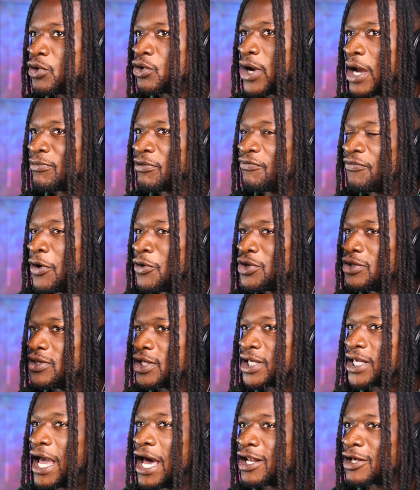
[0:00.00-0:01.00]
Grab the forty, the
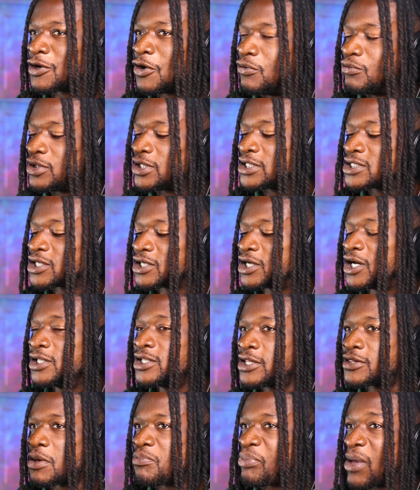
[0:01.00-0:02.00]
Gallic, homie. That's the gun
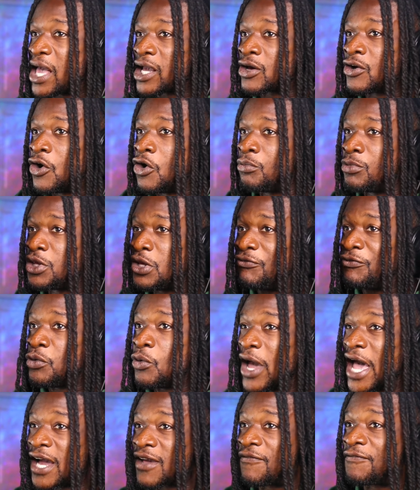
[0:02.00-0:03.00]
that they packing, homie. If you
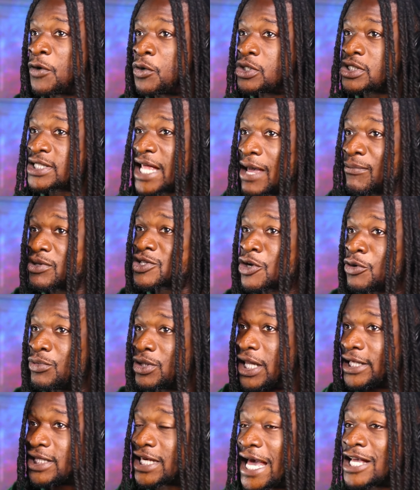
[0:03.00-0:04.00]
acting phony, stab his homie
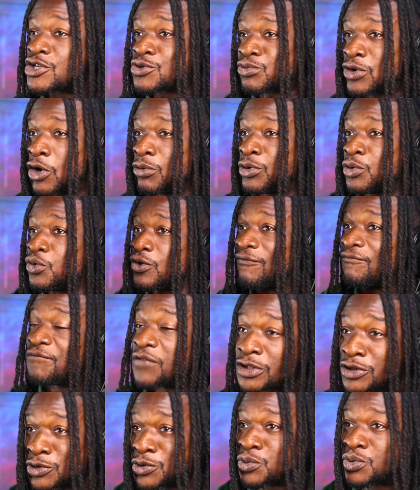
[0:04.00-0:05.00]
like Yajirobe. Who the f***
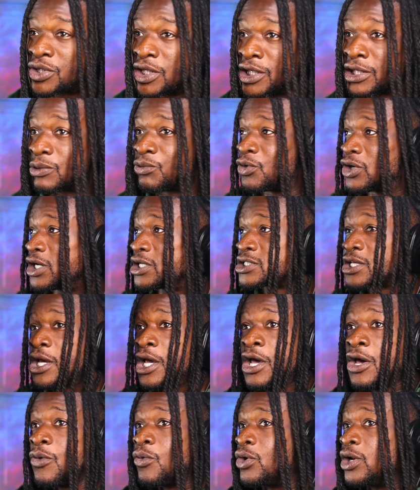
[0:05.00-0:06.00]
do you think it was?
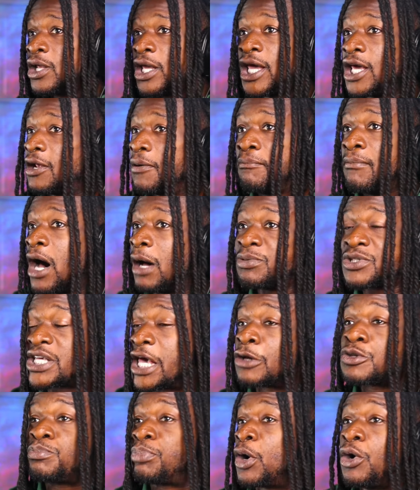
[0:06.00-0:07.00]
When it hit him up,
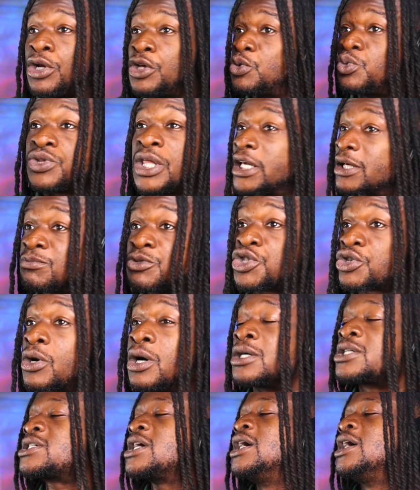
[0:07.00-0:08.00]
shells burning. You think I'm
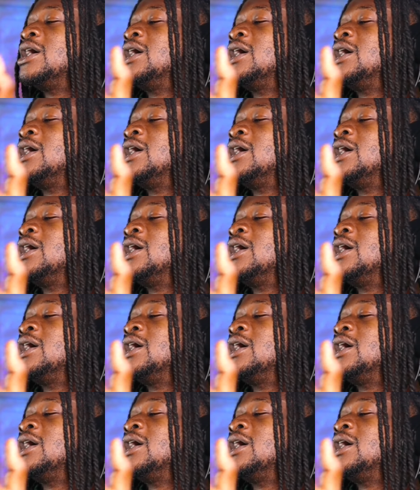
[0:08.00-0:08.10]
Trunks.